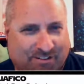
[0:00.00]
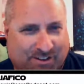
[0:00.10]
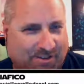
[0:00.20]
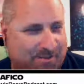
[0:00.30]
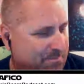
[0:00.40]

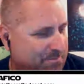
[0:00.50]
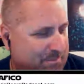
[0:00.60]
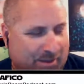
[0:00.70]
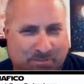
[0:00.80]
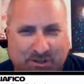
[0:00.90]
I'm
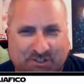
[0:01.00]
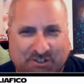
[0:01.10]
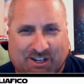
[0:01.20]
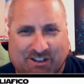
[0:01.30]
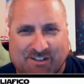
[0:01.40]
a bit
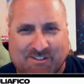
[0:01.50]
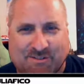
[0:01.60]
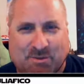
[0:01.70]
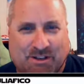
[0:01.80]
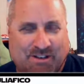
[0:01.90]
jealous,
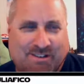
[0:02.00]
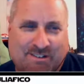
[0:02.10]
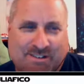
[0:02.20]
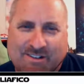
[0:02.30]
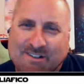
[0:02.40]
but
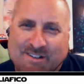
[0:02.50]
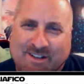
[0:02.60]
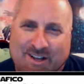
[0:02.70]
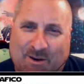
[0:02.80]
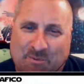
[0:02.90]

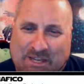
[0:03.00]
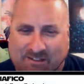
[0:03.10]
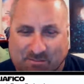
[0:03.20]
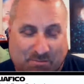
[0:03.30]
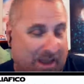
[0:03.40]
we get
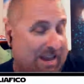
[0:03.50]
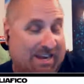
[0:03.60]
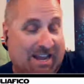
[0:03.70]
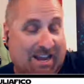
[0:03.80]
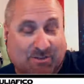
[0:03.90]
to hang
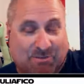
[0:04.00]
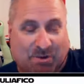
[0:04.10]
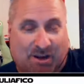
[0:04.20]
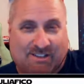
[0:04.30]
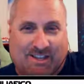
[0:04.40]
out with the
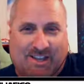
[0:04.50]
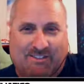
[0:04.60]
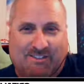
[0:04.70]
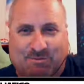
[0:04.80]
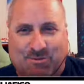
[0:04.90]

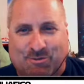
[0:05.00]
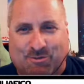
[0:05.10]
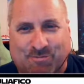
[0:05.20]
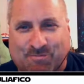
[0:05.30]
podcast crew.